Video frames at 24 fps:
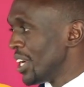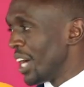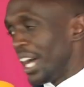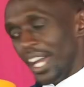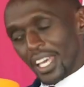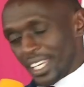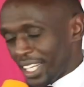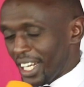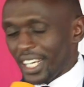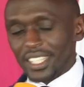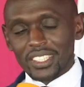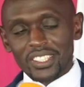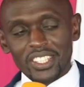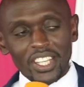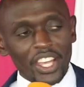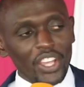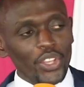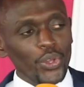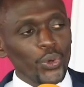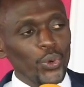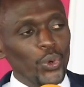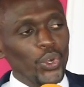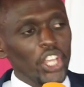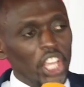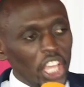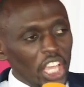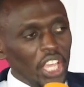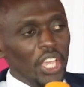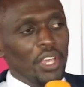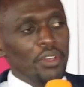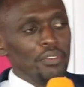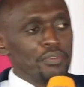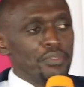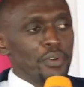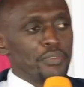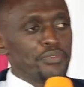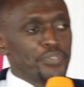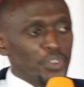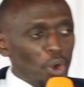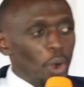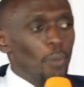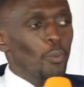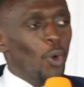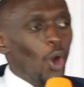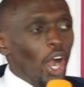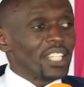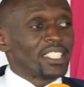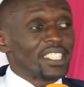I can't hear you. Give
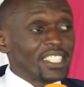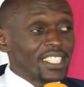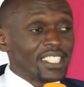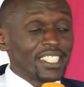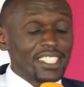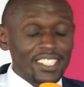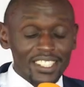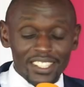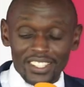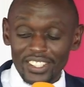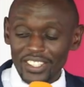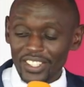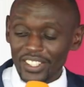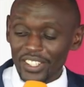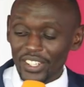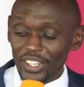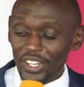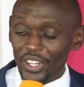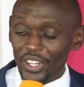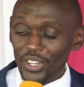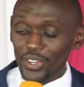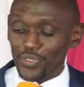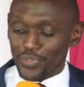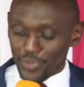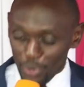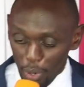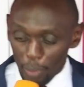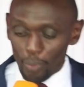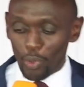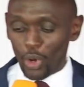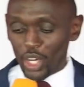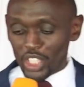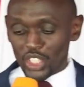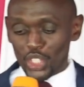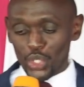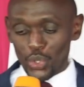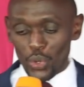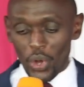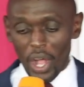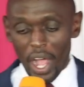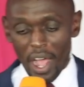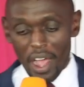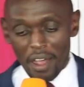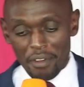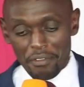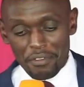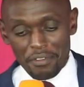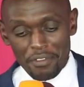from what? From what you
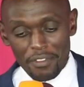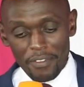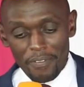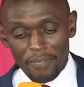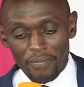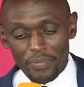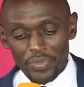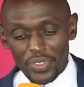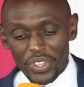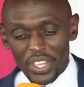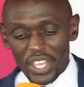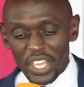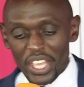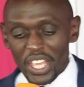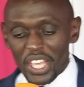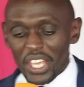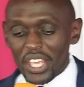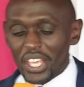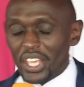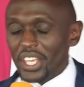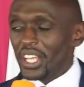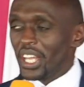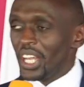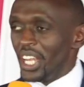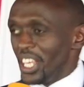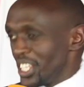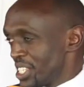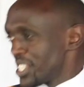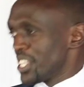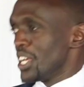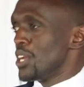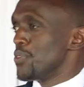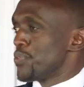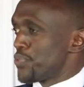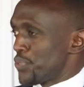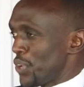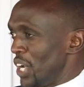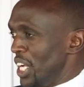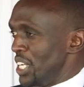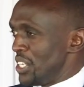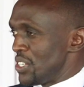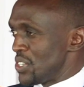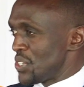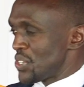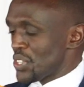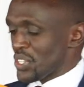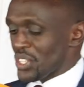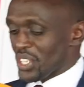have. Listen,
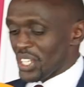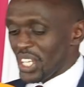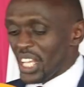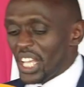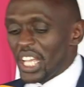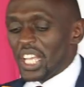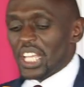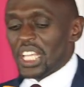friends.